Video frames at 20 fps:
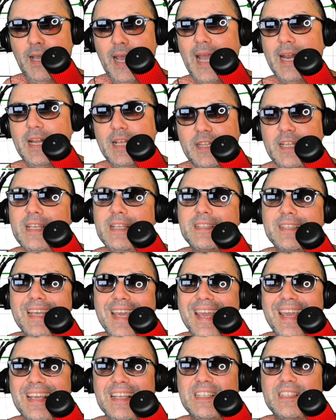And in this
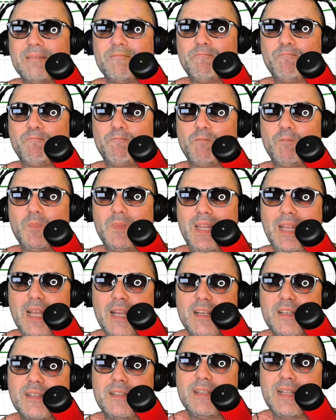case,
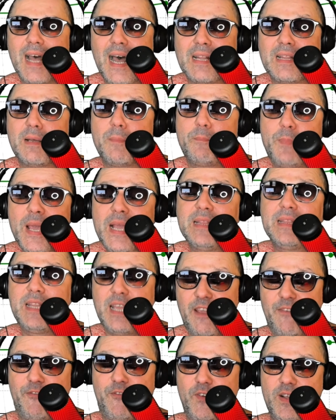there's not a big
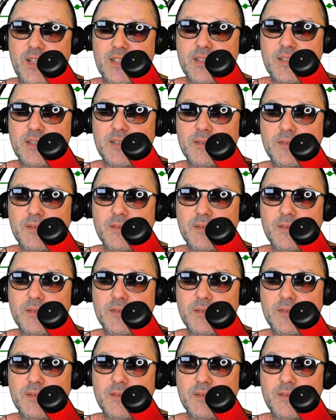difference